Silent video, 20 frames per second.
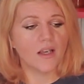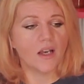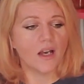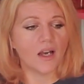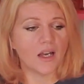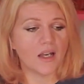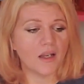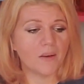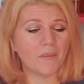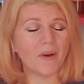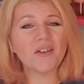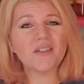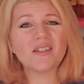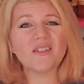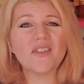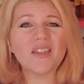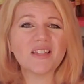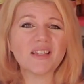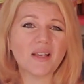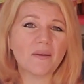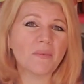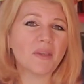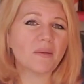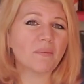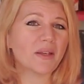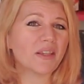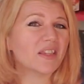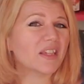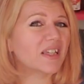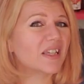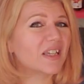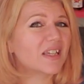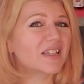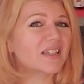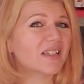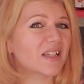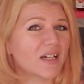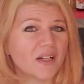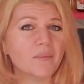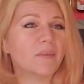Um, also, that time of the month is
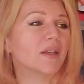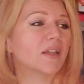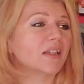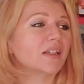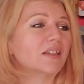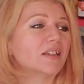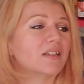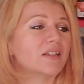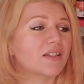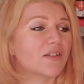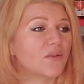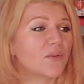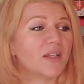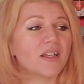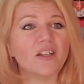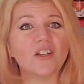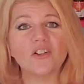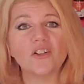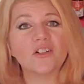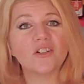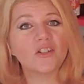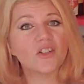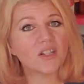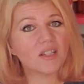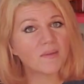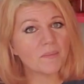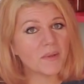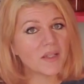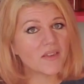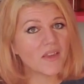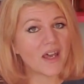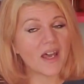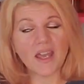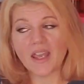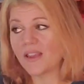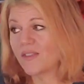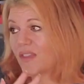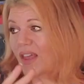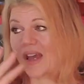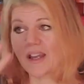coming, so it could just be that.
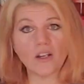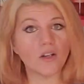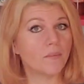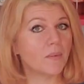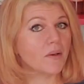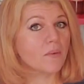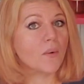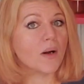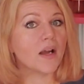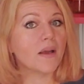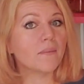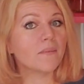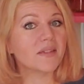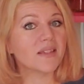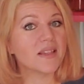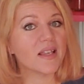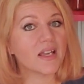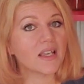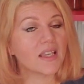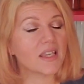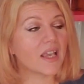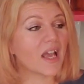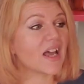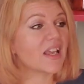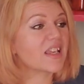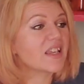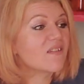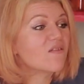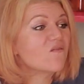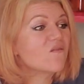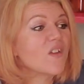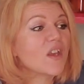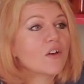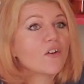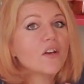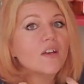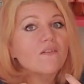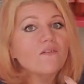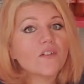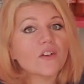That could be why I'm snacky. I get
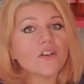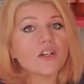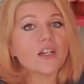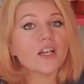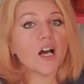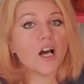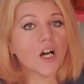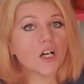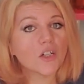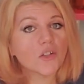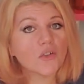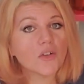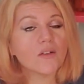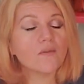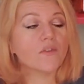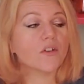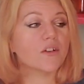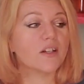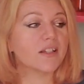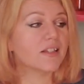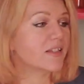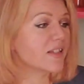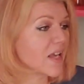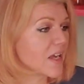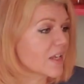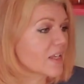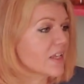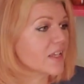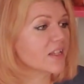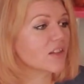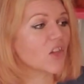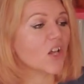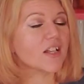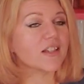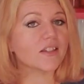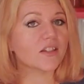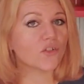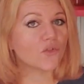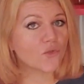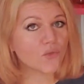very, very hungry, very snacky,
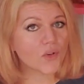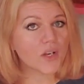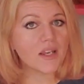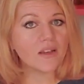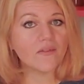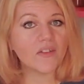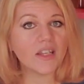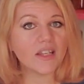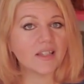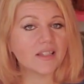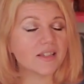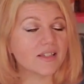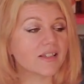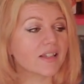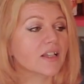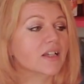lots of cravings.